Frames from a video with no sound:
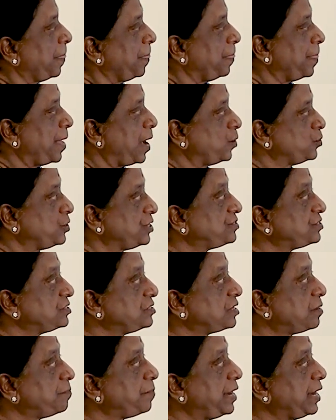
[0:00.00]
Now, this
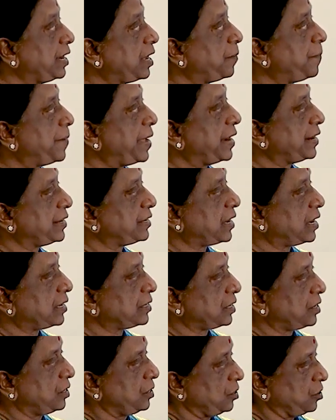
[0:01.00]
is a milk bank
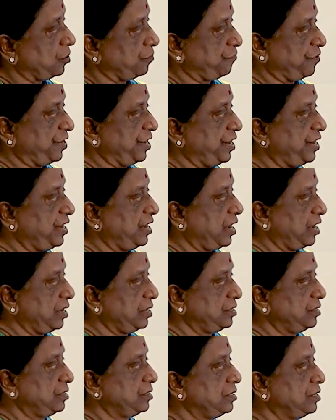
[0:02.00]
data of
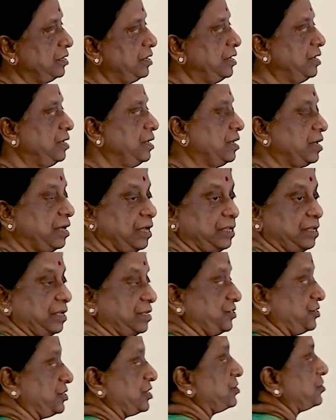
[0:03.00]
India.
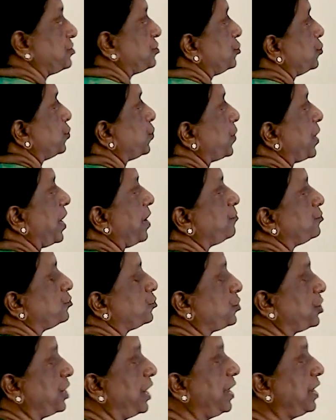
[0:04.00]
Just you have to
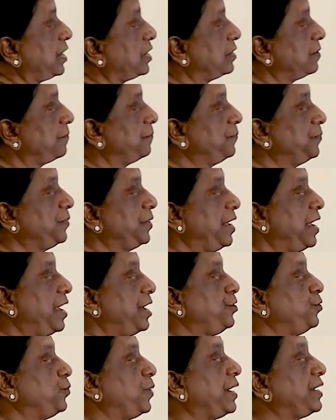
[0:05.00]
click
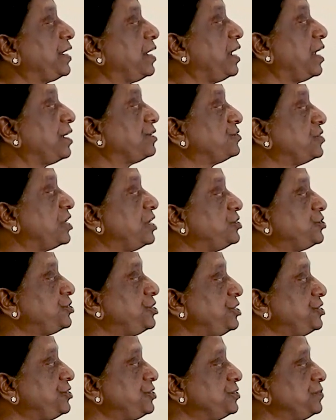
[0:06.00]
and you get an Excel
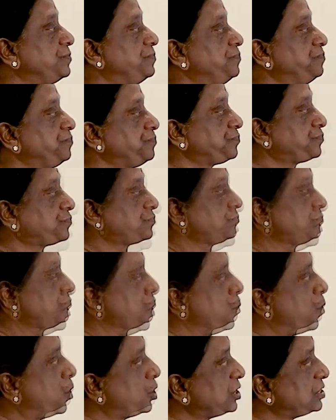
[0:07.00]
sheet.
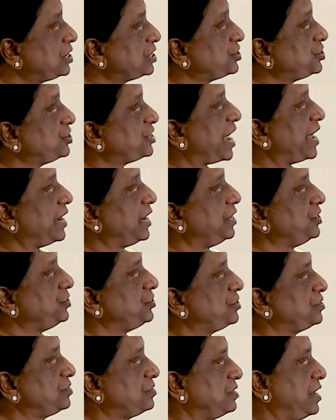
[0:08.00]
Now, what are the
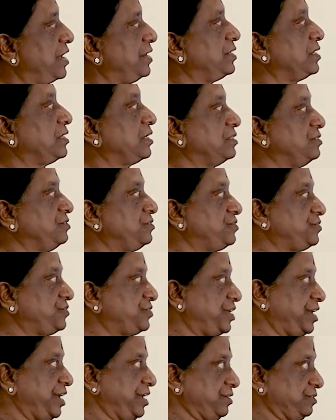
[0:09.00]
challenges and the
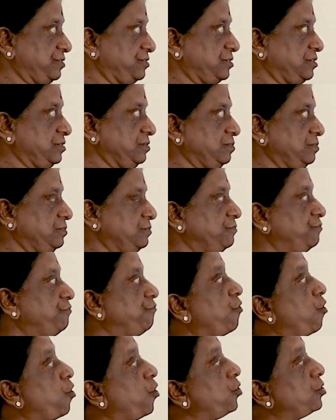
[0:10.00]
constraints
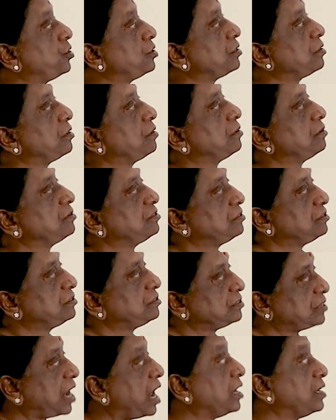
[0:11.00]
for
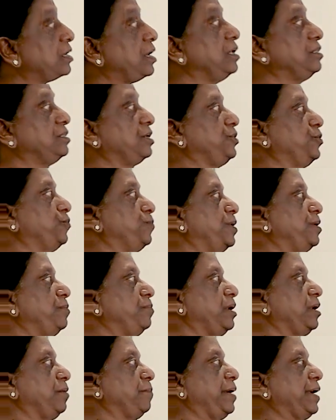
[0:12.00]
starting the human
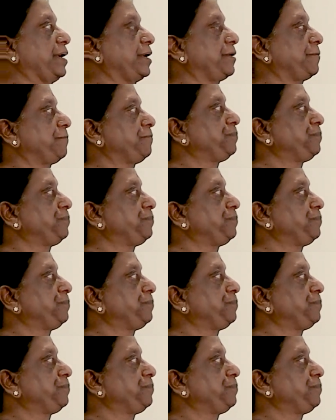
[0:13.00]
milk bank?